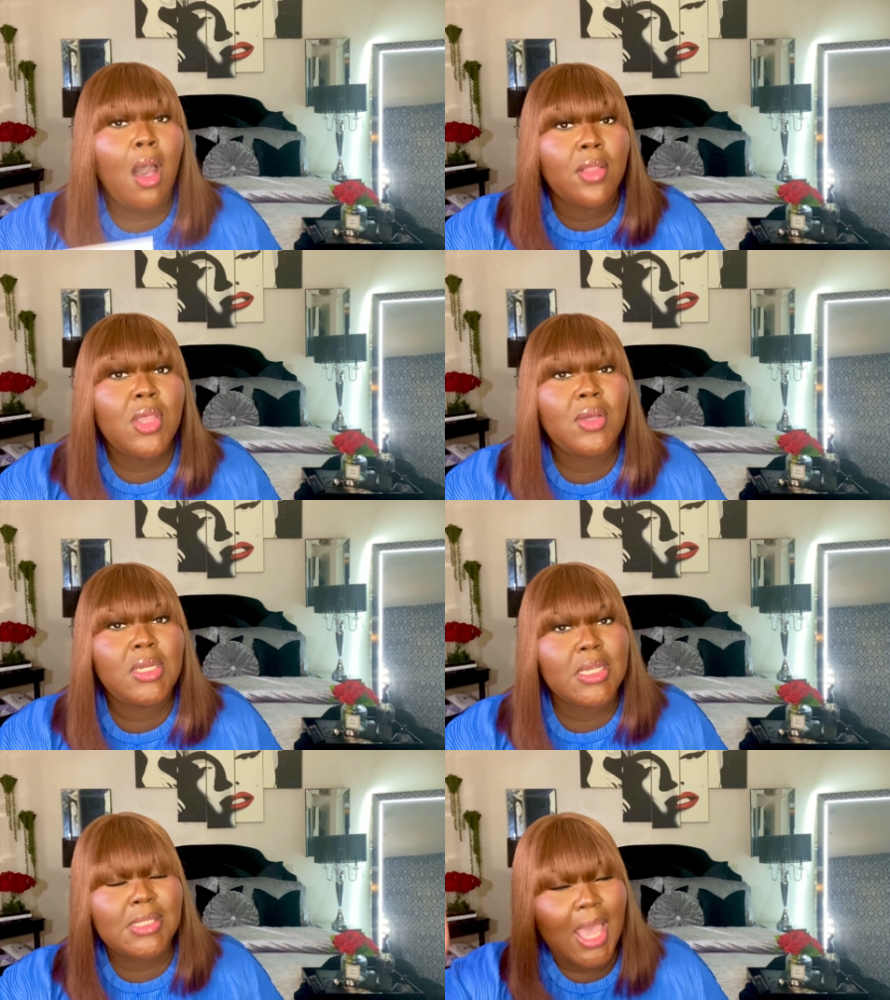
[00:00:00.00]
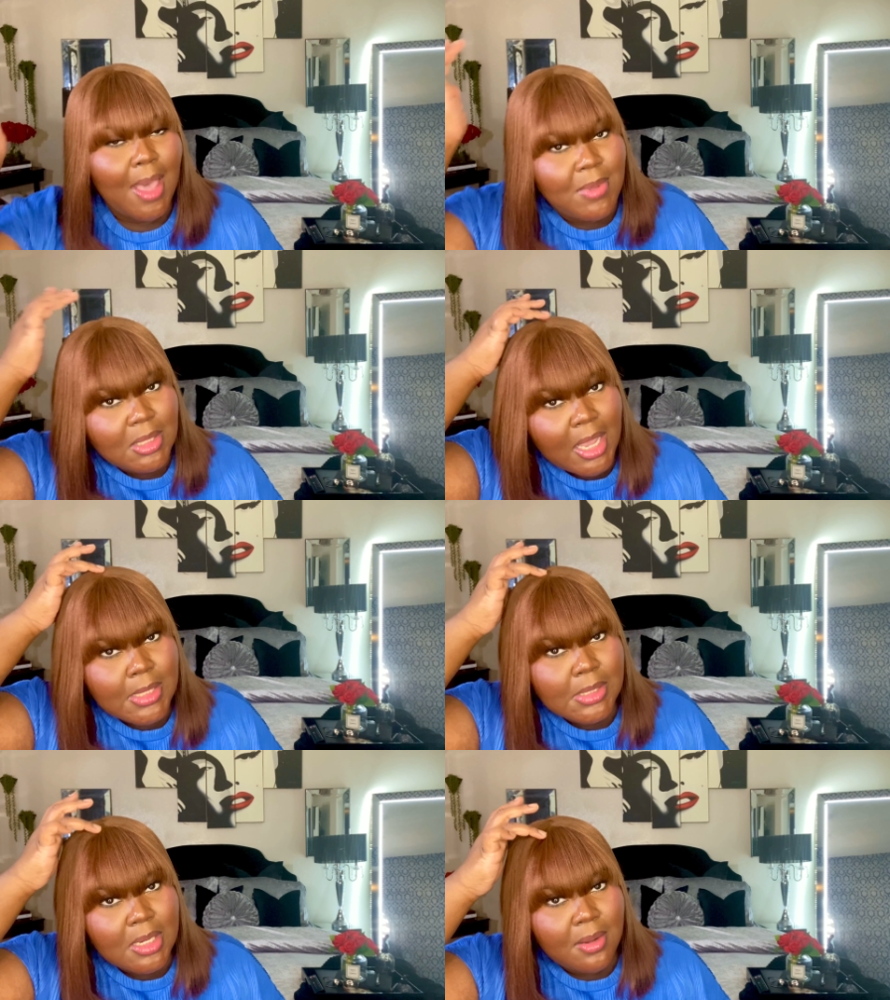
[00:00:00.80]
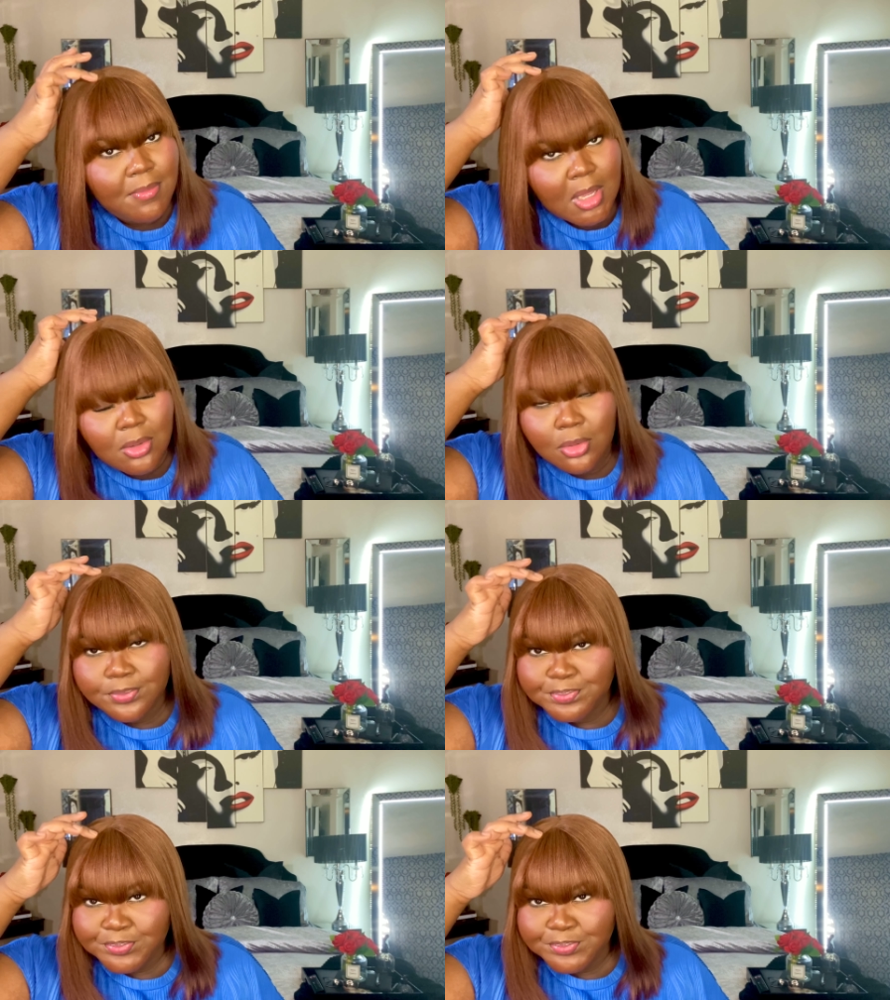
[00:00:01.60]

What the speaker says: Although it does have a lace in the middle,